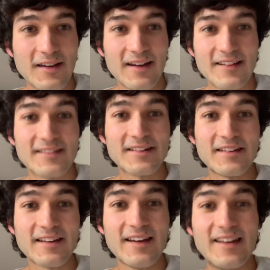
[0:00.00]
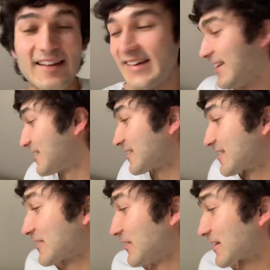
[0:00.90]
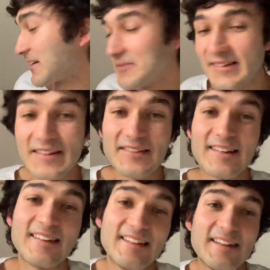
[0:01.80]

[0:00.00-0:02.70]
And yeah, he just scored. I can't believe it.